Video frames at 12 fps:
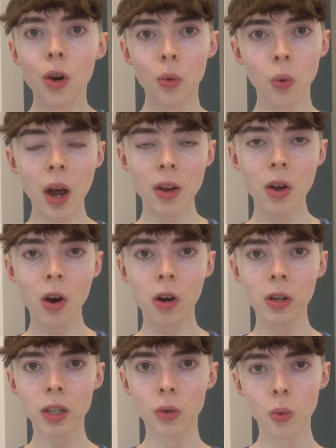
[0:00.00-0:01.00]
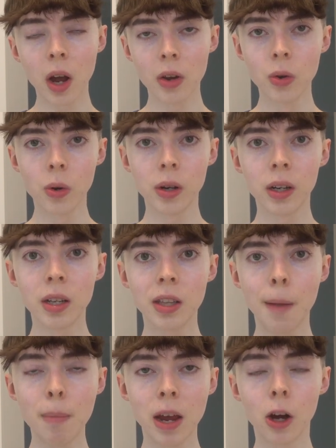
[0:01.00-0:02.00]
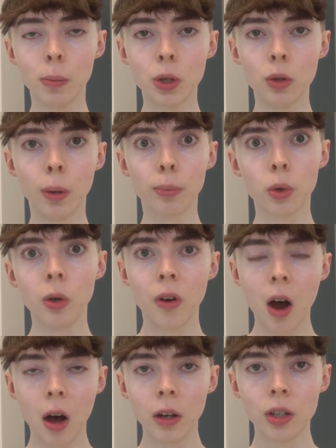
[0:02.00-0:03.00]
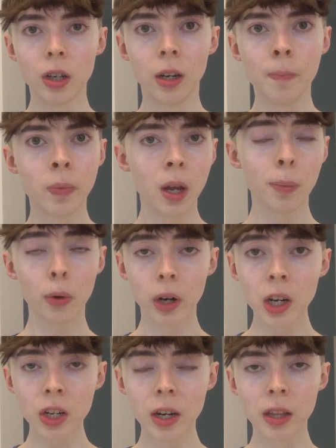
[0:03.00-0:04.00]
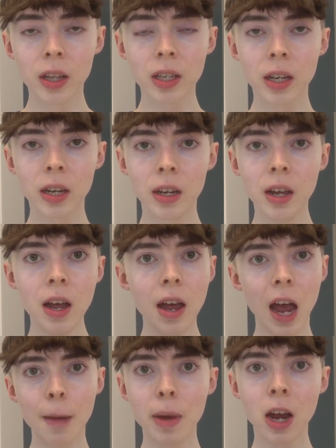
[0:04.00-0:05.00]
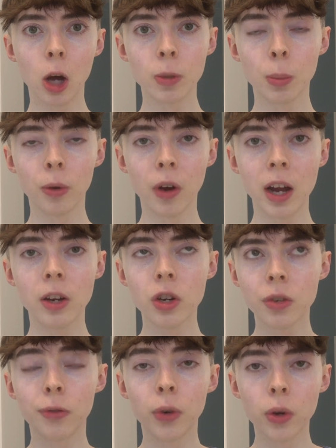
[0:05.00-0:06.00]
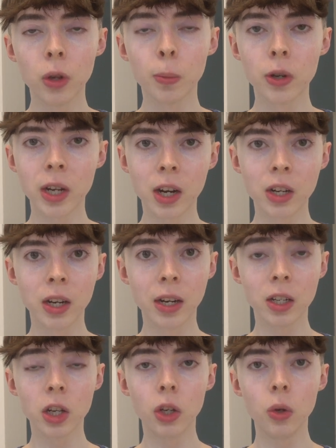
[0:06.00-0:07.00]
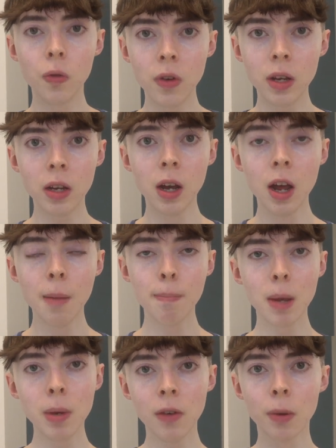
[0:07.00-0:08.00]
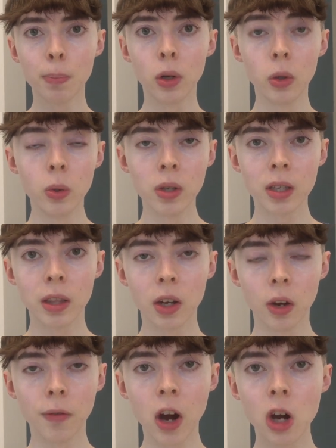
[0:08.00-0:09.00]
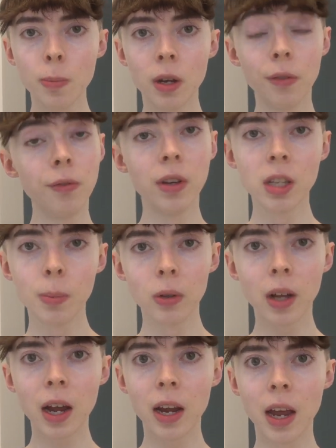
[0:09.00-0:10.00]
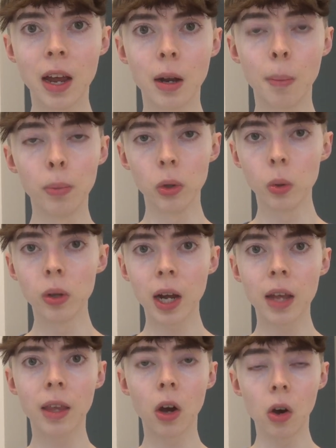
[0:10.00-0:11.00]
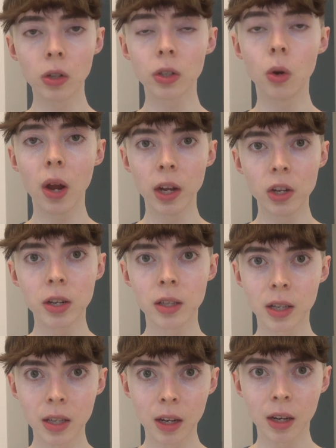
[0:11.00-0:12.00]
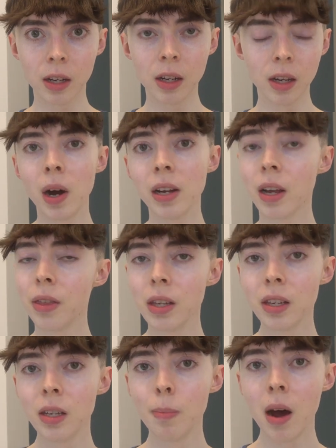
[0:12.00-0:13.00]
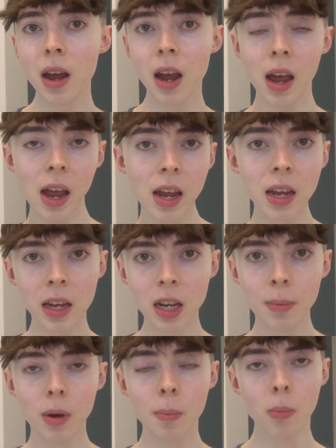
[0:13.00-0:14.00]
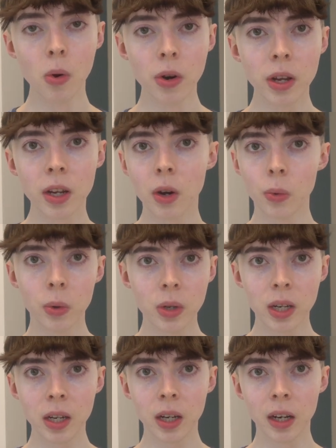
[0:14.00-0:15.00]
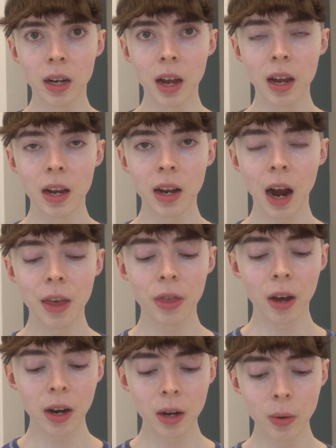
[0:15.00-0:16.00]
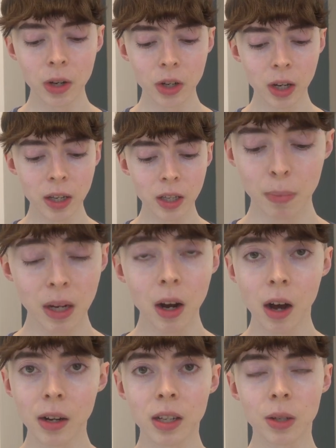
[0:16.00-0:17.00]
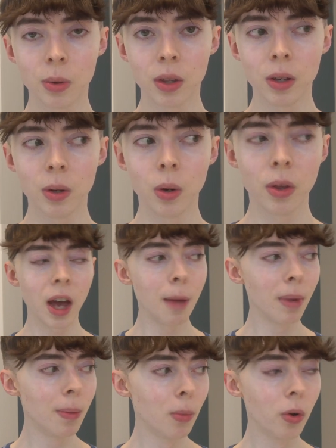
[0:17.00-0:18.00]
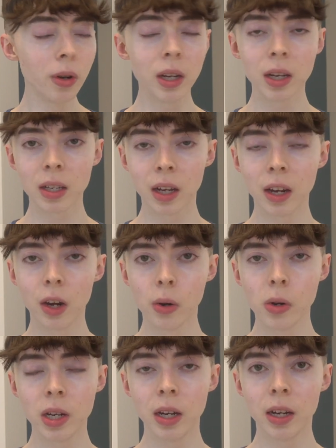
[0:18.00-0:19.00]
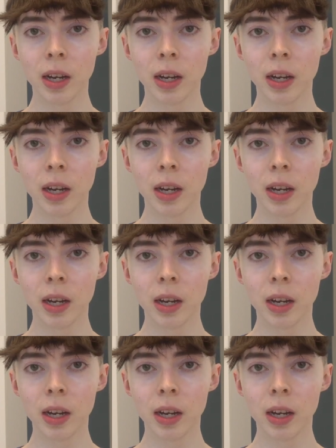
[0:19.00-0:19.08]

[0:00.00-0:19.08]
retinols and retinoids that may help to improve collagen production in the skin and may help to provide just further protection against UV, maybe even pollutants in the environment, visible light and blue light that also ages the skin. But this is my AM morning routine, and I thought I would just be honest with you that my morning skincare routine